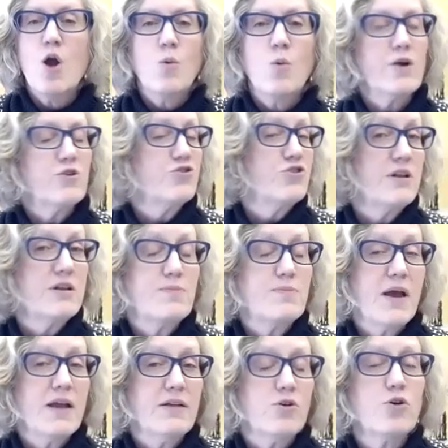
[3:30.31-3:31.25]
where she
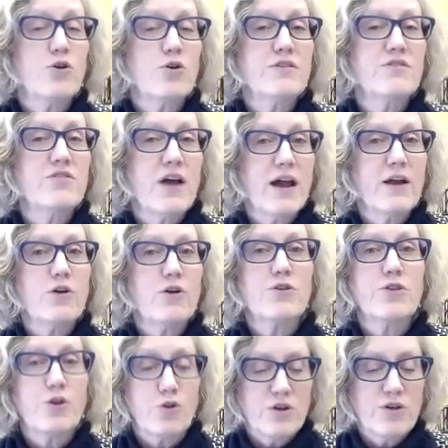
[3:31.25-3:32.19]
spent her
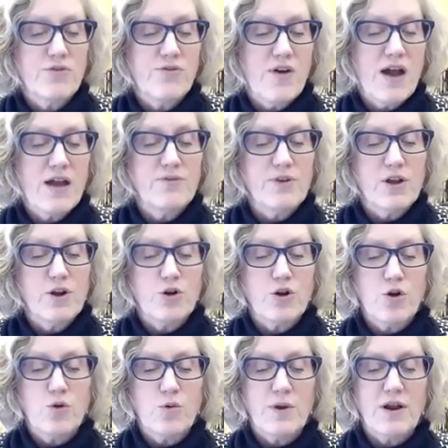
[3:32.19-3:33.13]
entire 35
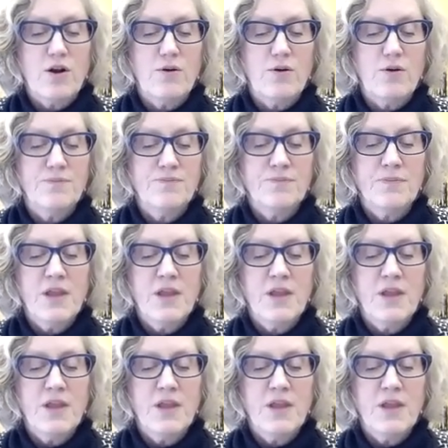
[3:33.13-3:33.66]
year career.